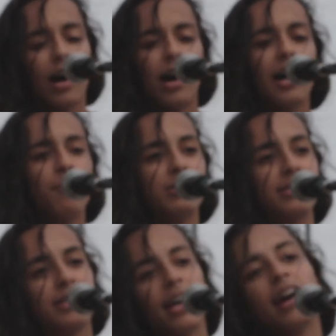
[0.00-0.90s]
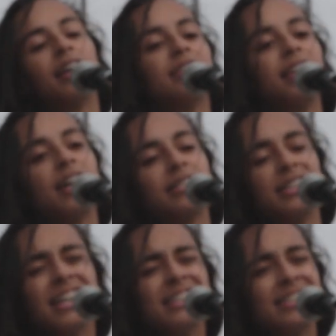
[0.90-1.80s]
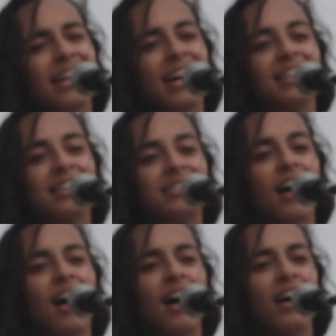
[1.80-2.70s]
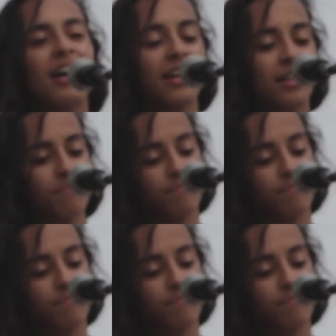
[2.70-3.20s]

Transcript: I was scared of dentists and the dark.